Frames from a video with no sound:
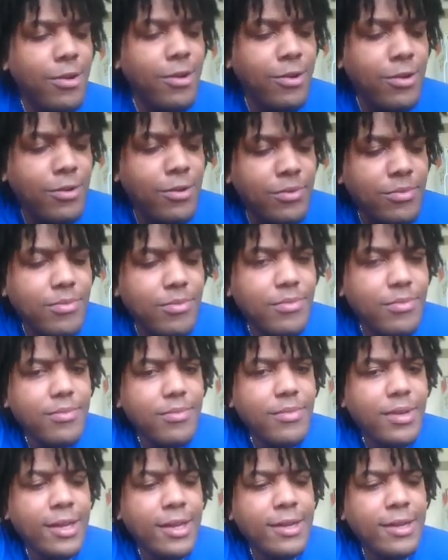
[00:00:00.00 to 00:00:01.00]

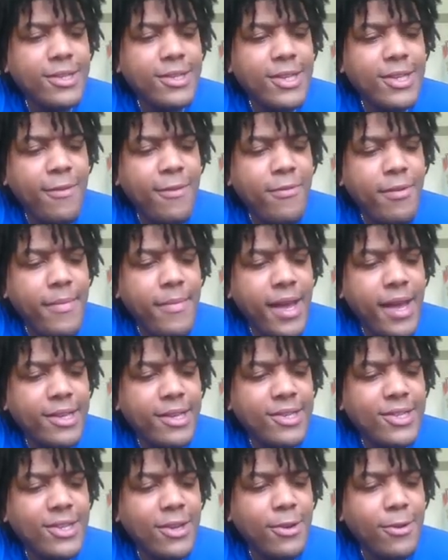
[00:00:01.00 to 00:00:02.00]
In a seven-match
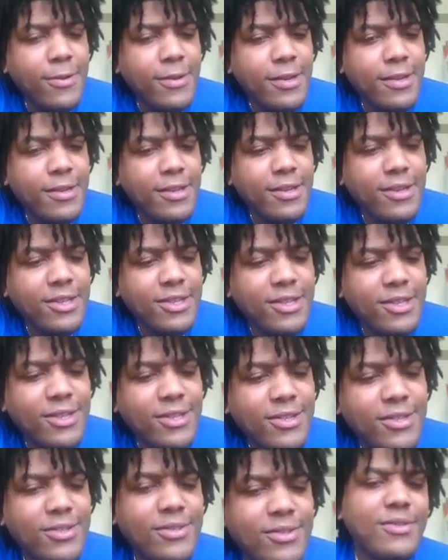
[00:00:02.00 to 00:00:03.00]
series.
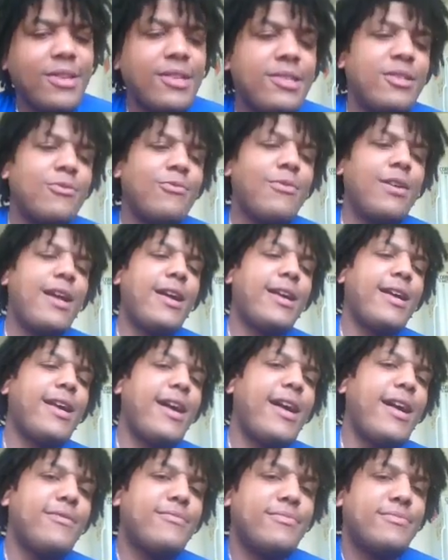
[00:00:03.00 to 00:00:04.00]
This is what I
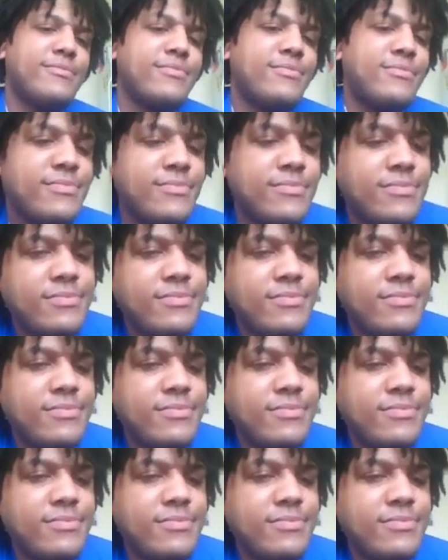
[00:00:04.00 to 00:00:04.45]
got.